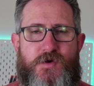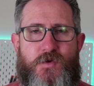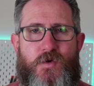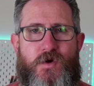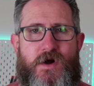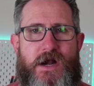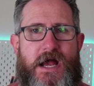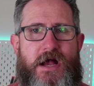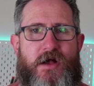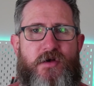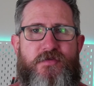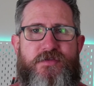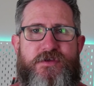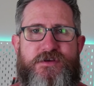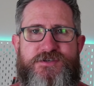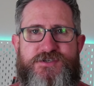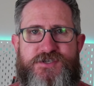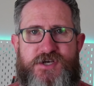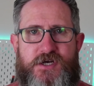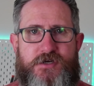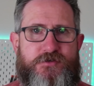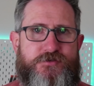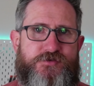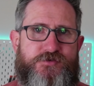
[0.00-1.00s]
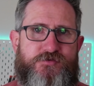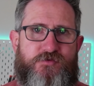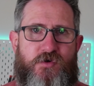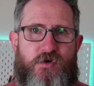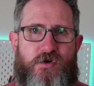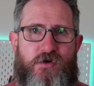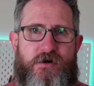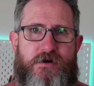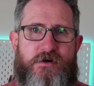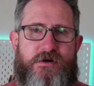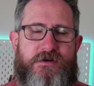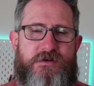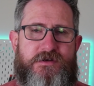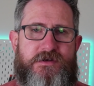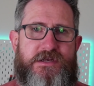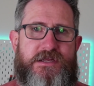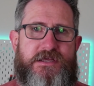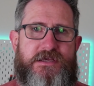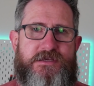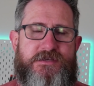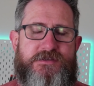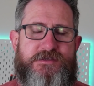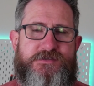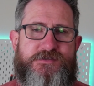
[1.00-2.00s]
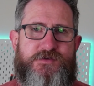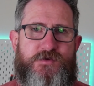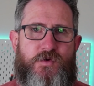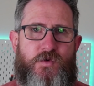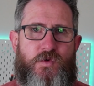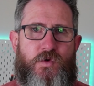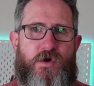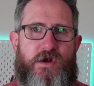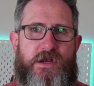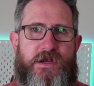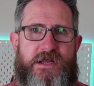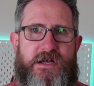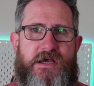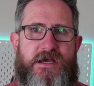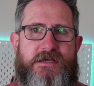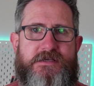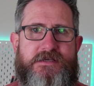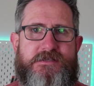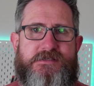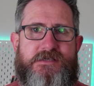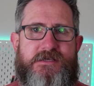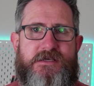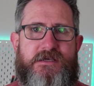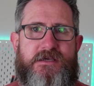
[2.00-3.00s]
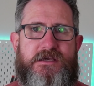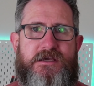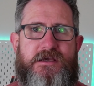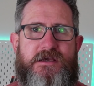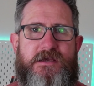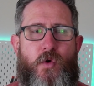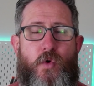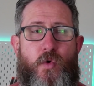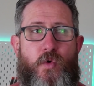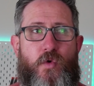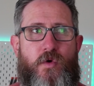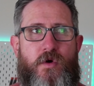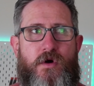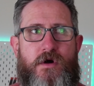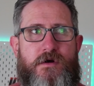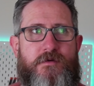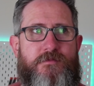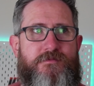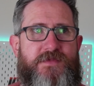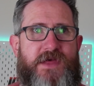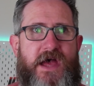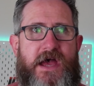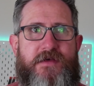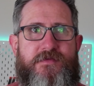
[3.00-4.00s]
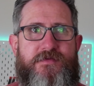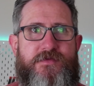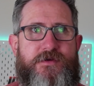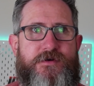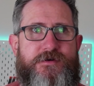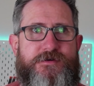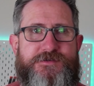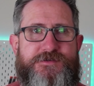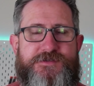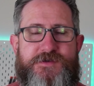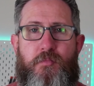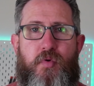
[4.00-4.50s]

or how the junk drawer needs organizing, or that there's a